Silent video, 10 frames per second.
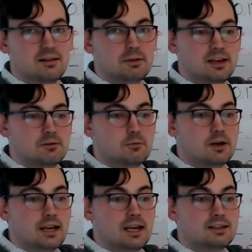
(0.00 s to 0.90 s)
like
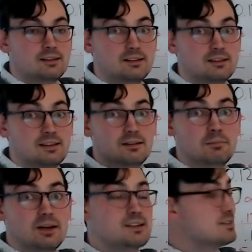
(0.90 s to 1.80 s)
1/8,
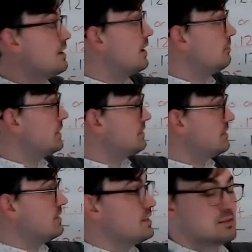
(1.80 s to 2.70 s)
but it's not because the
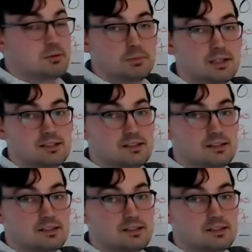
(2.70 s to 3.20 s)
decimal place is